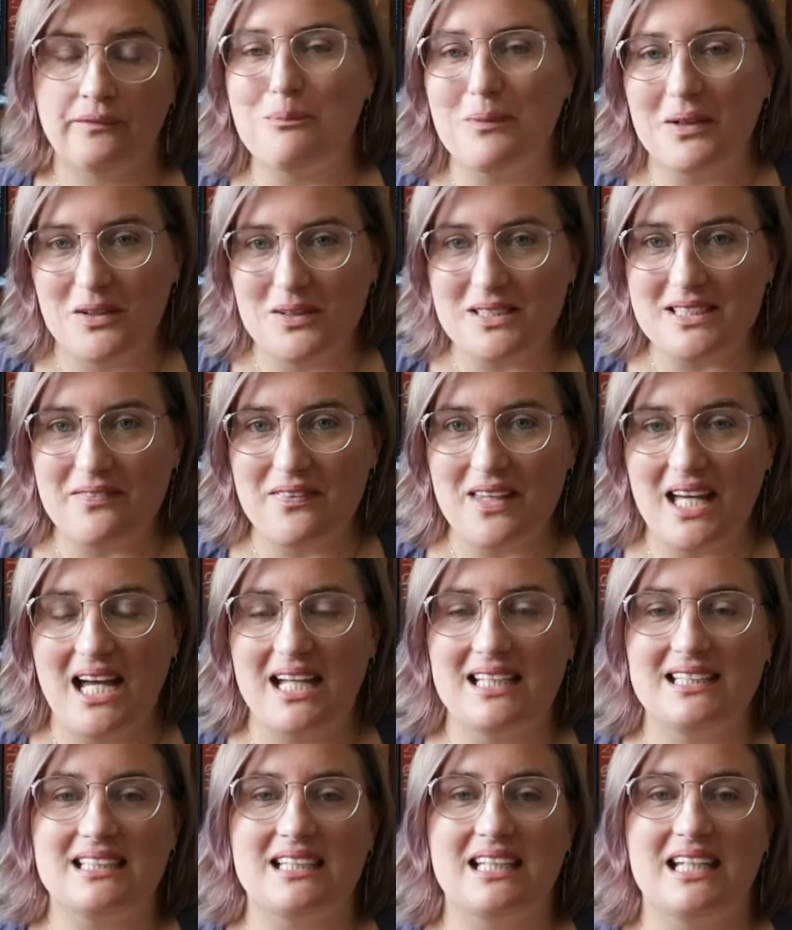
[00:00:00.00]
Because of
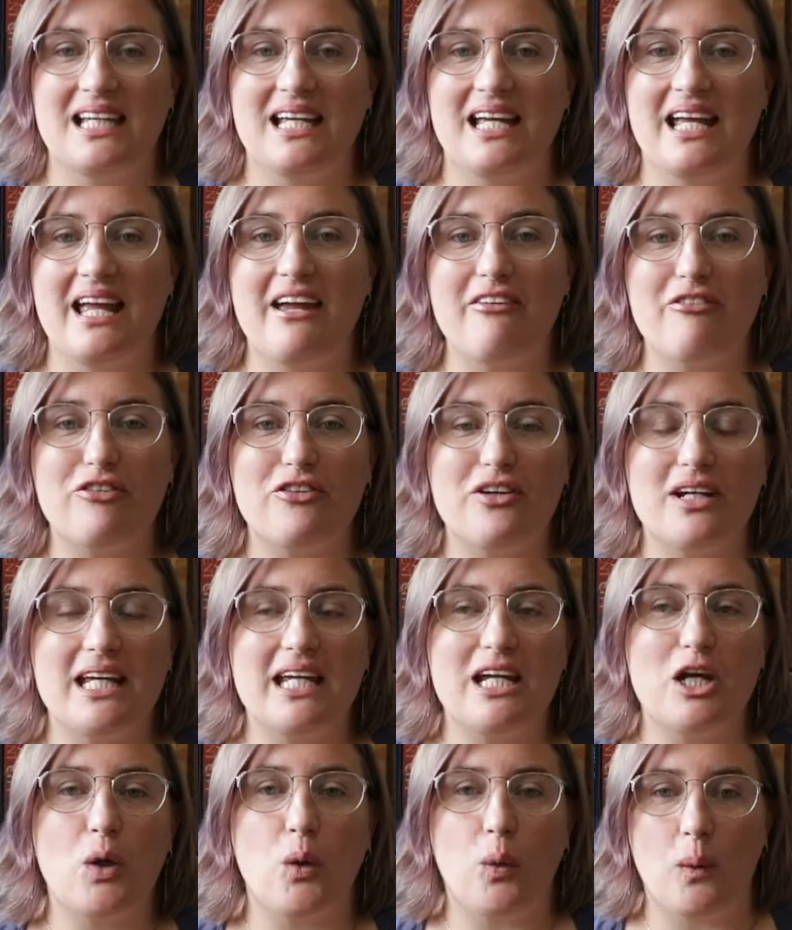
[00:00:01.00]
that,
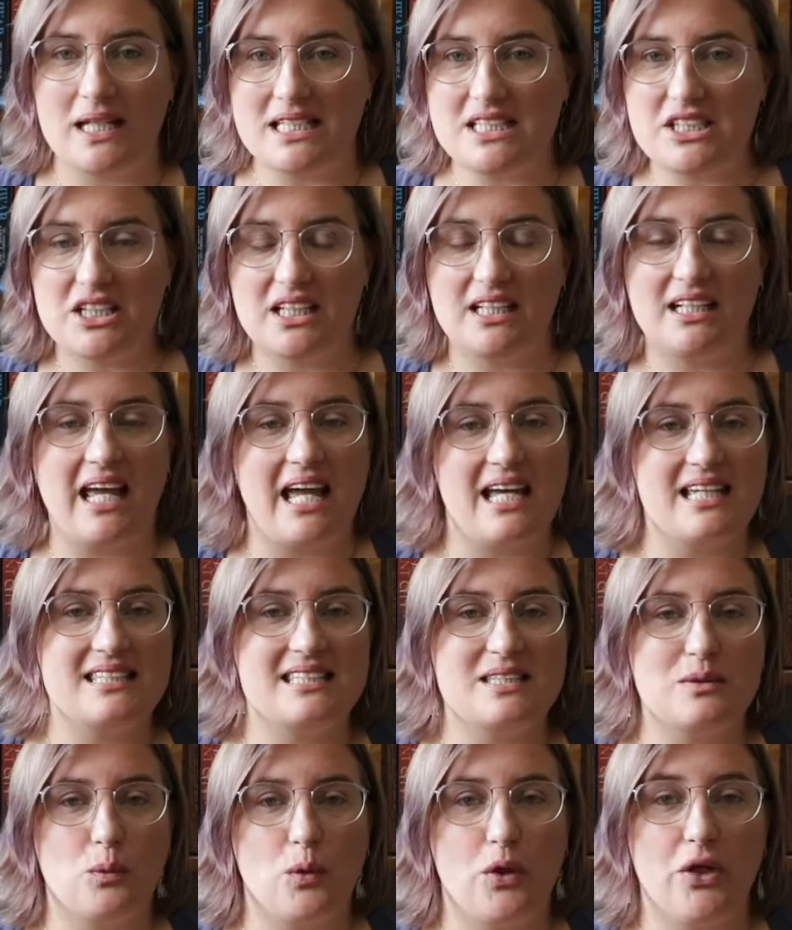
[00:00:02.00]
every question has
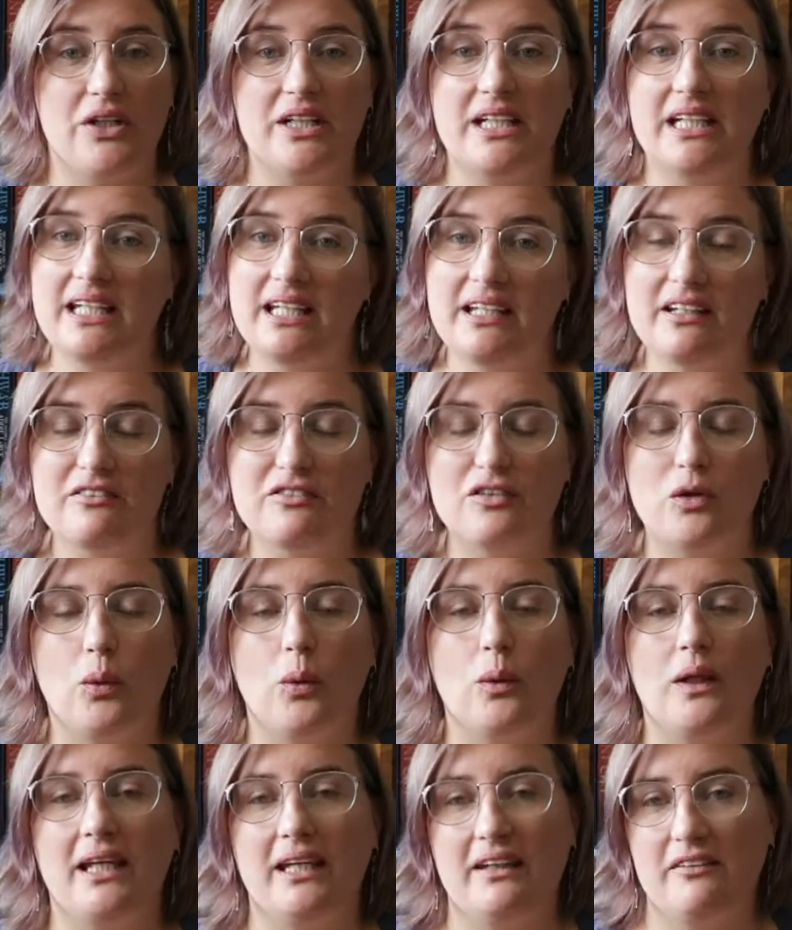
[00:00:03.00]
the word give
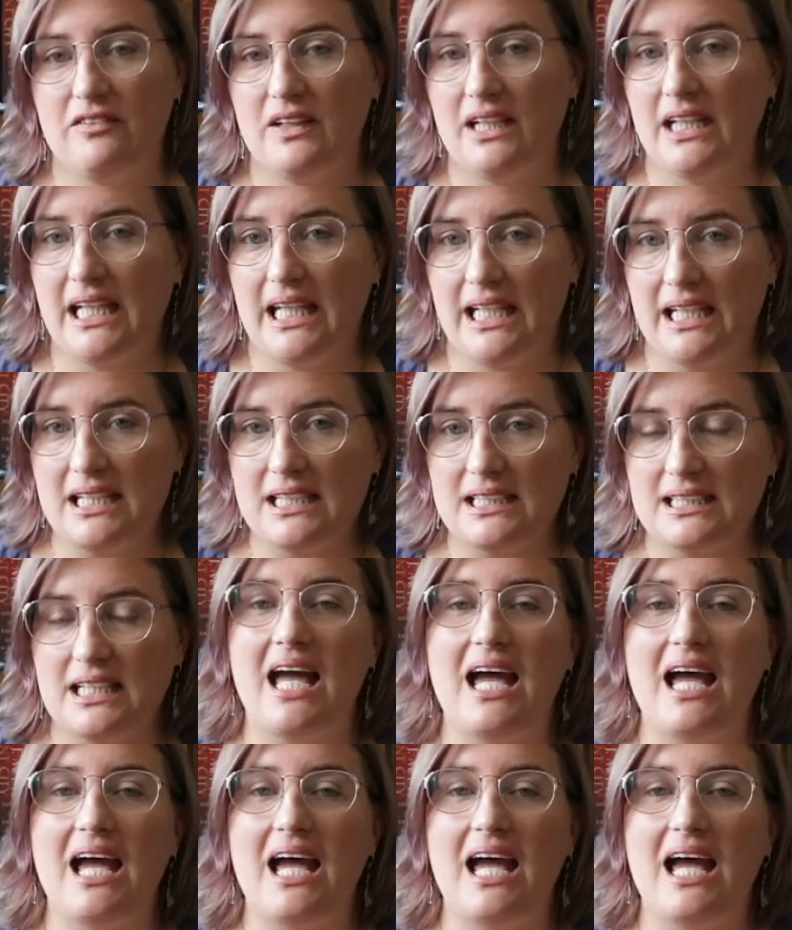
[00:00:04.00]
or giving in it,